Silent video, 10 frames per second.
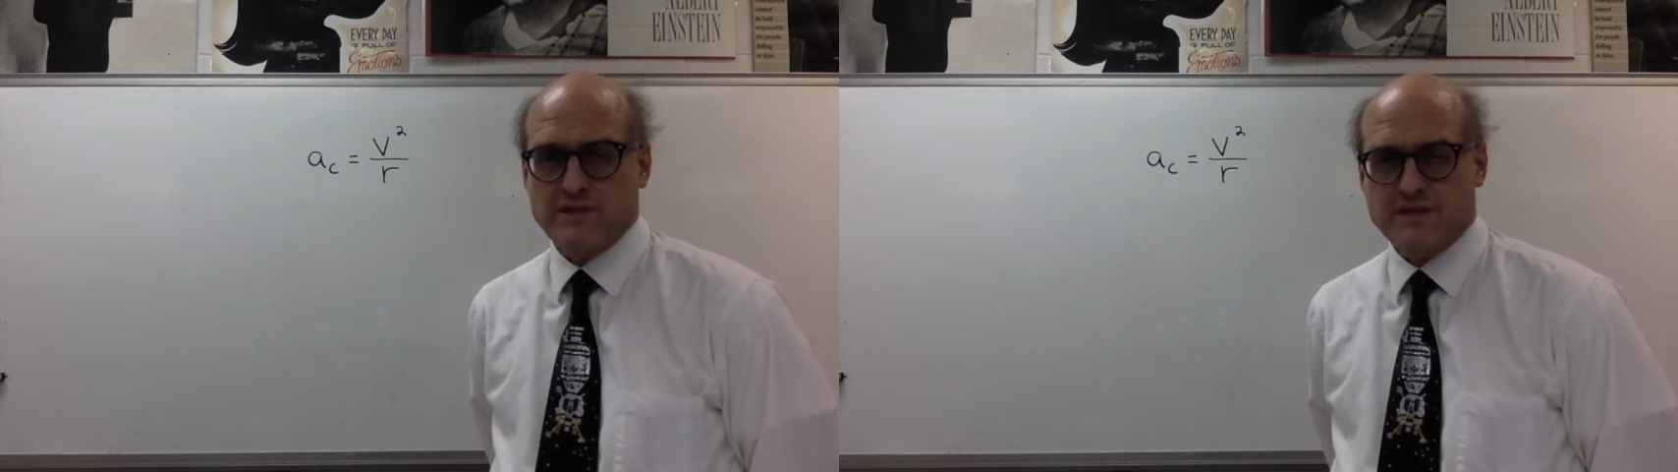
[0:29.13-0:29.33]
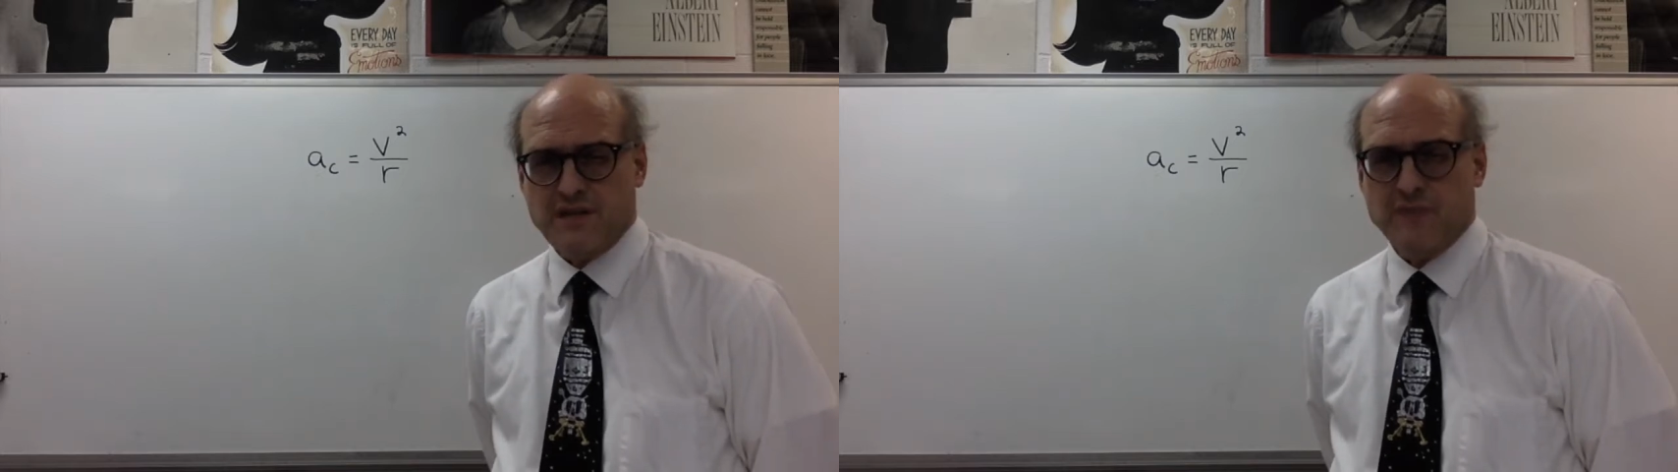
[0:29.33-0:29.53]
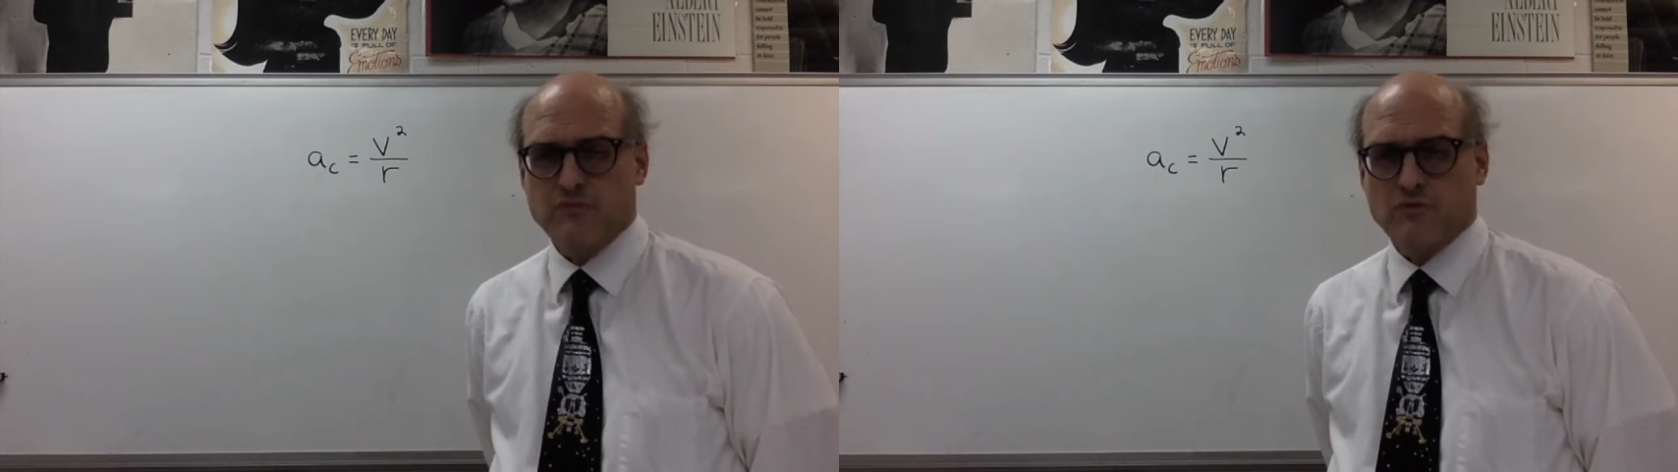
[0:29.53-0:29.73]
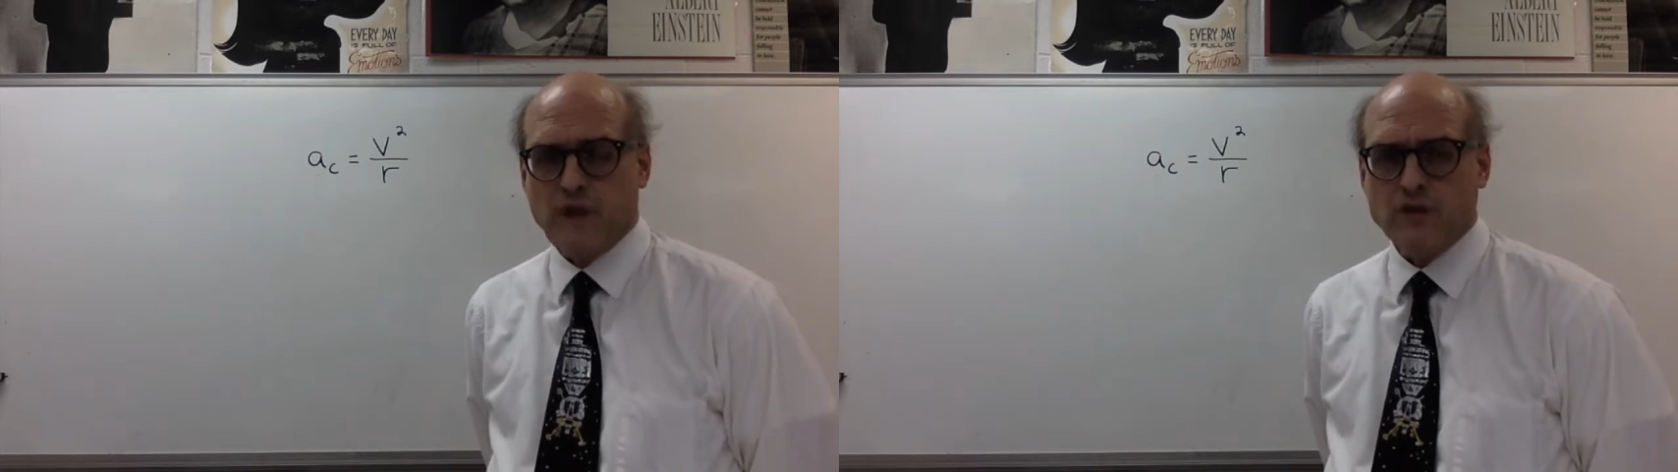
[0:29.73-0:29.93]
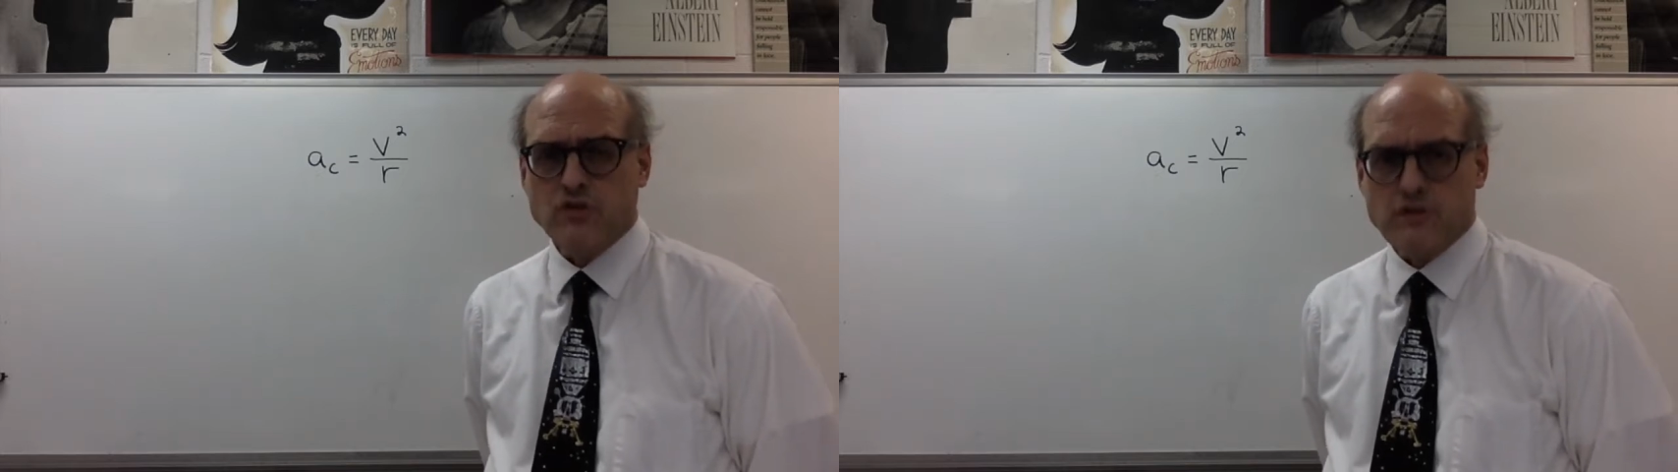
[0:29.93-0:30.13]
same
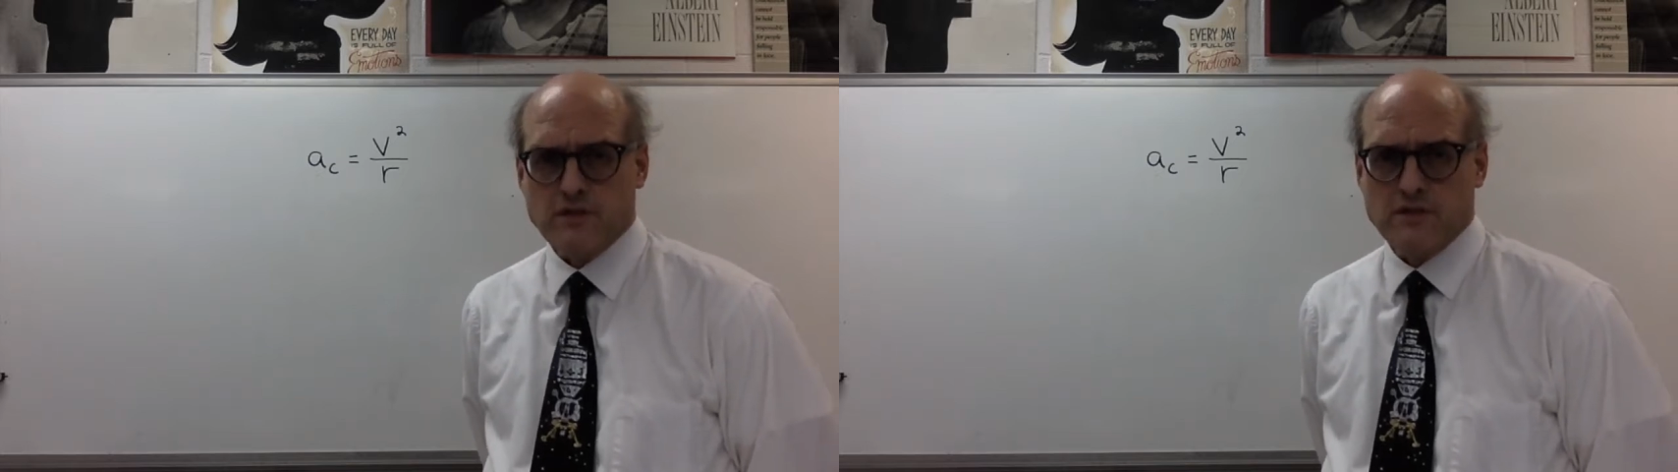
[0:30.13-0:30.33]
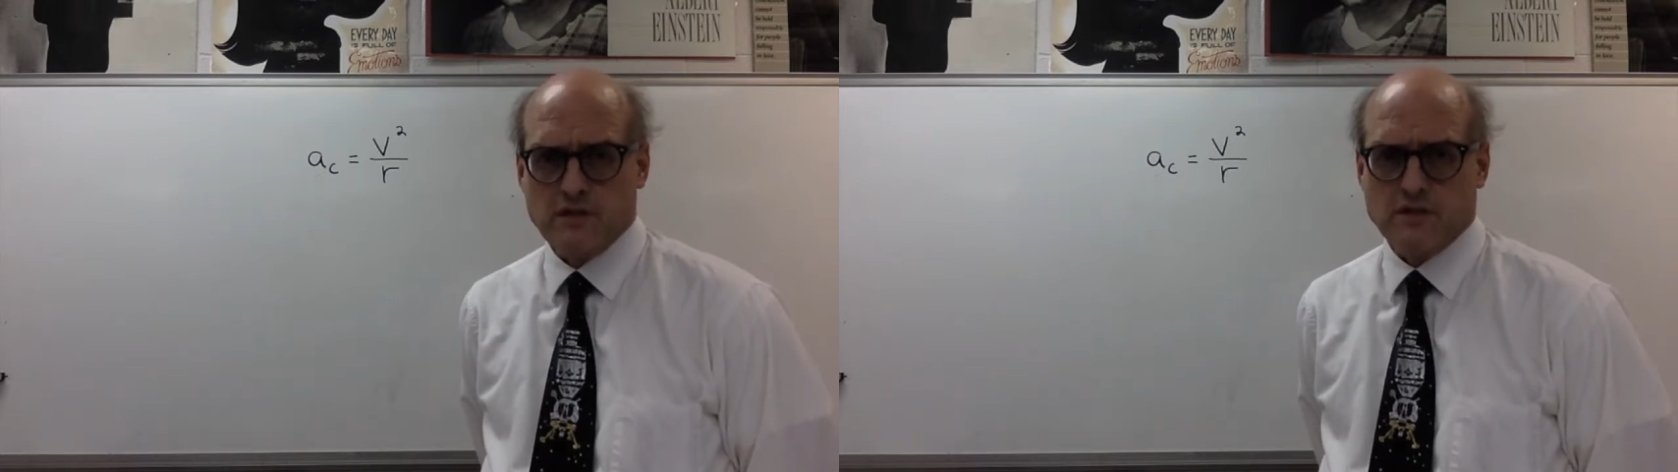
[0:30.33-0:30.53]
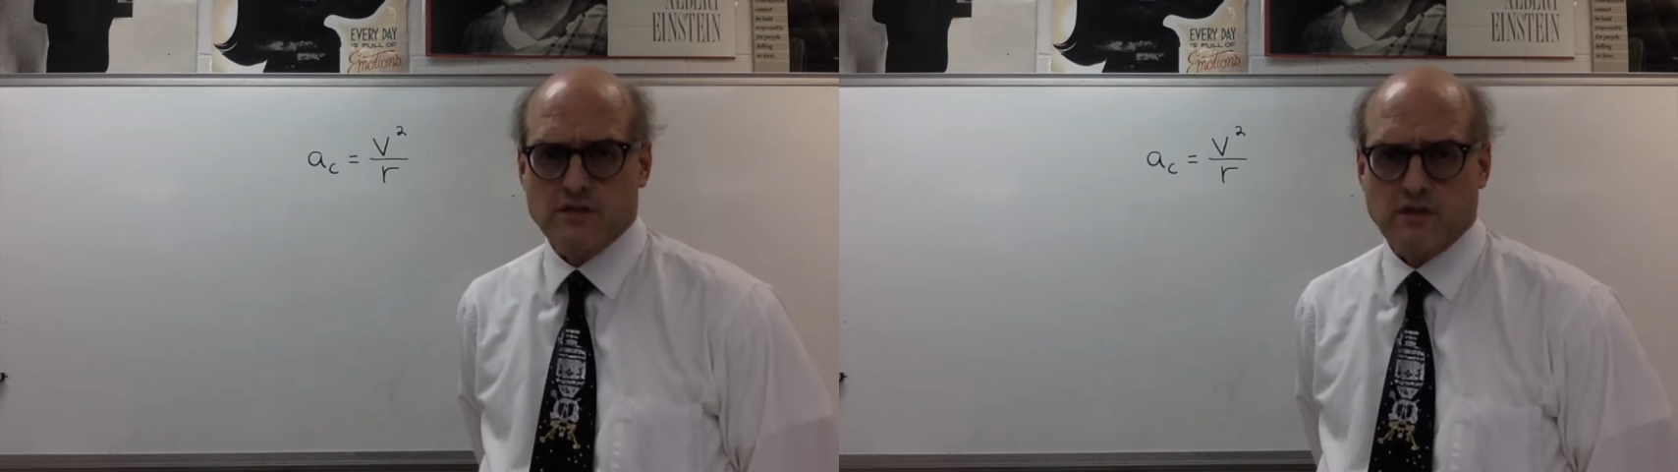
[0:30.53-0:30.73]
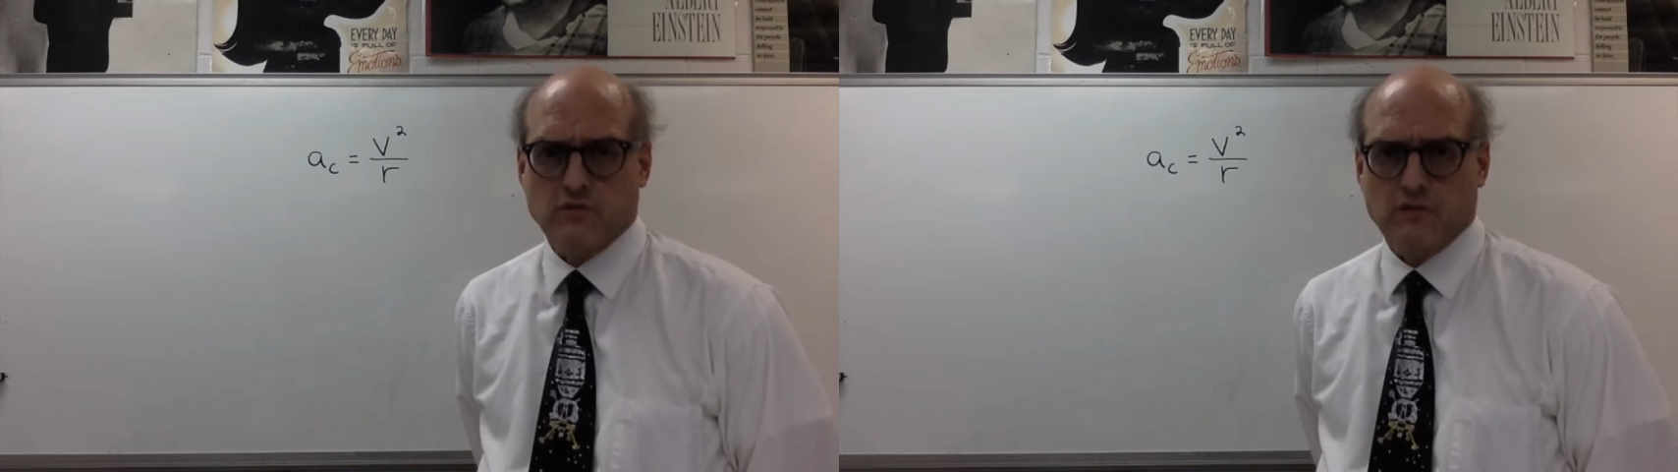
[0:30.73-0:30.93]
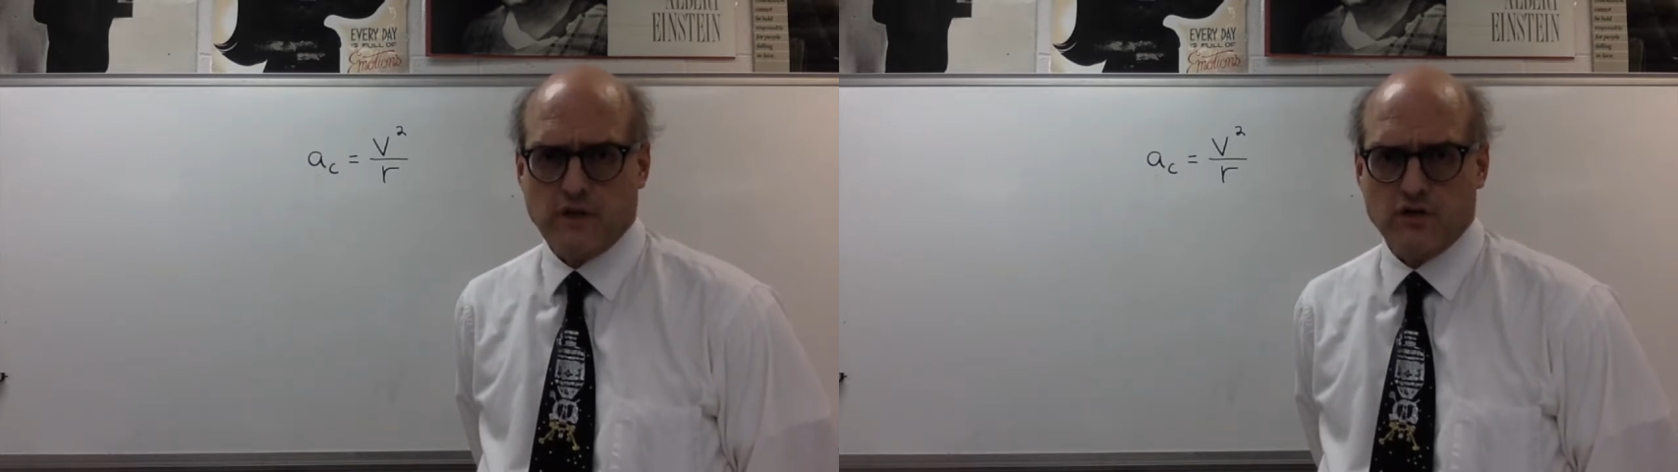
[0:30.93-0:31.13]
direction as the
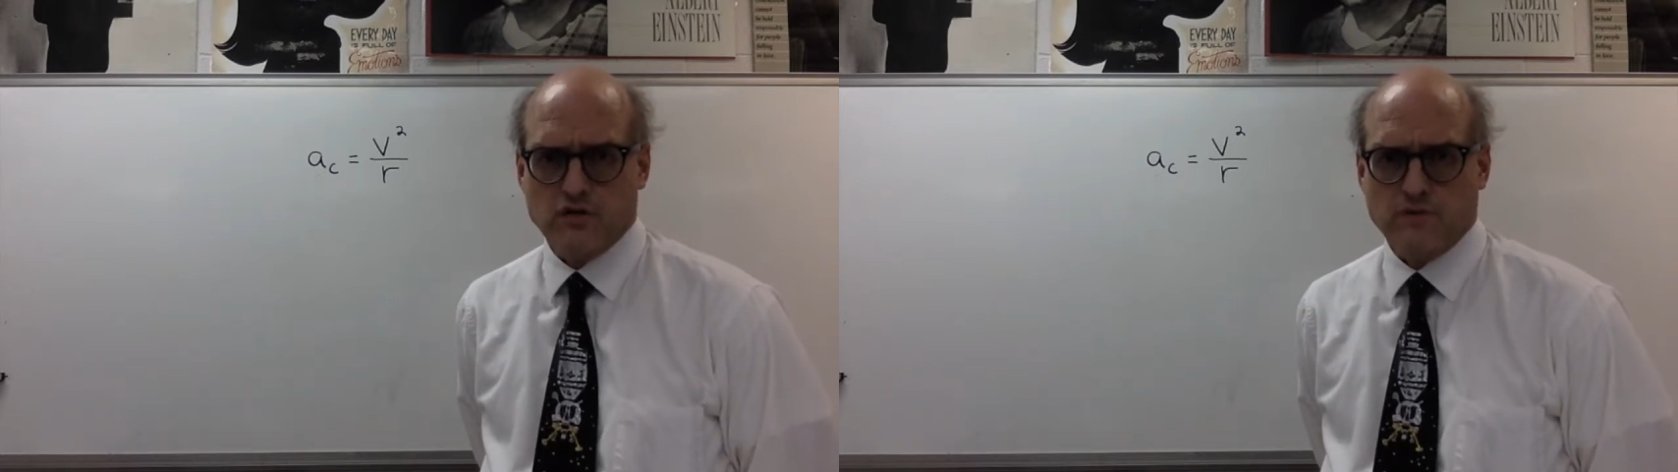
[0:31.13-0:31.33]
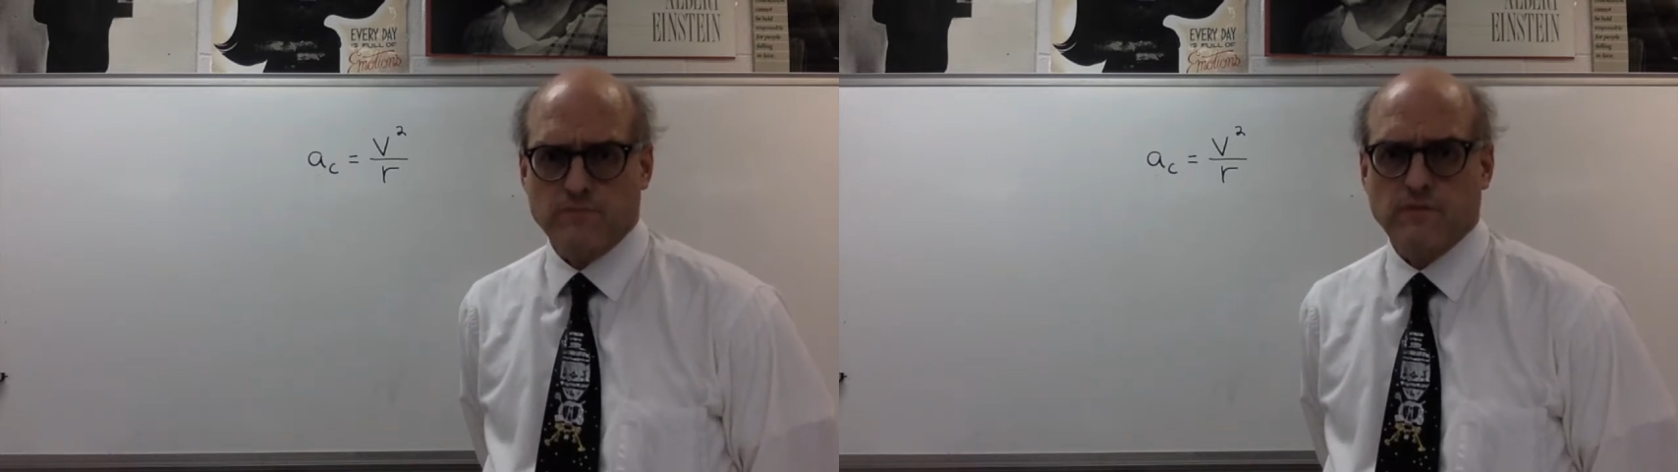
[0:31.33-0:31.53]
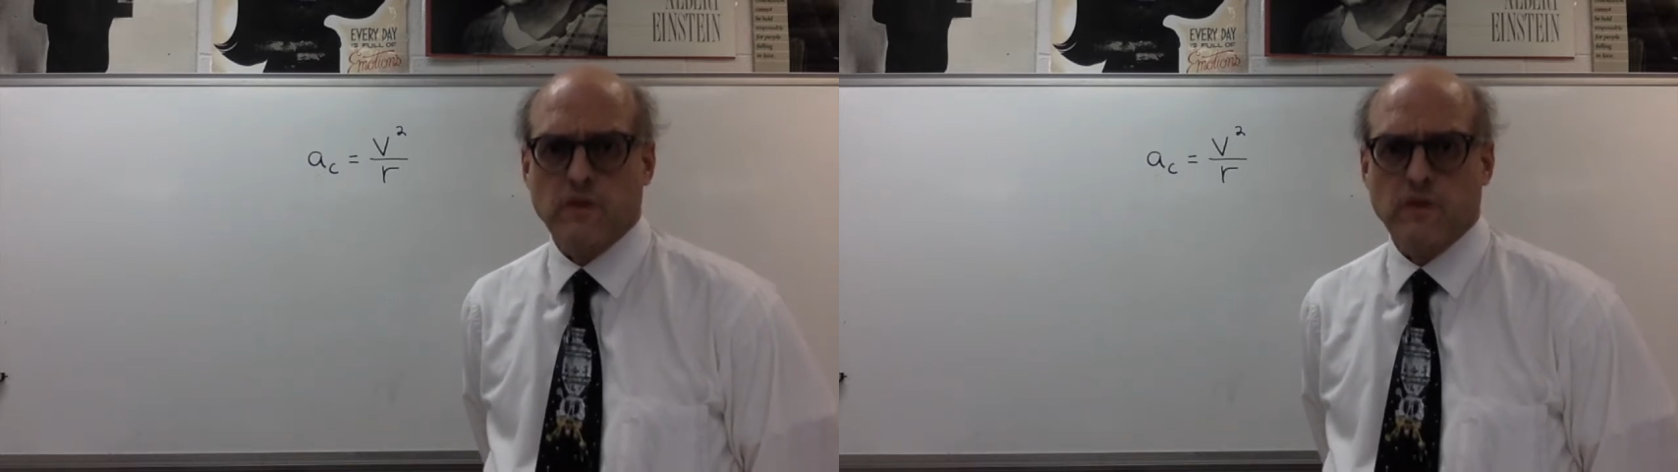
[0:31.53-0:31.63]
acceleration,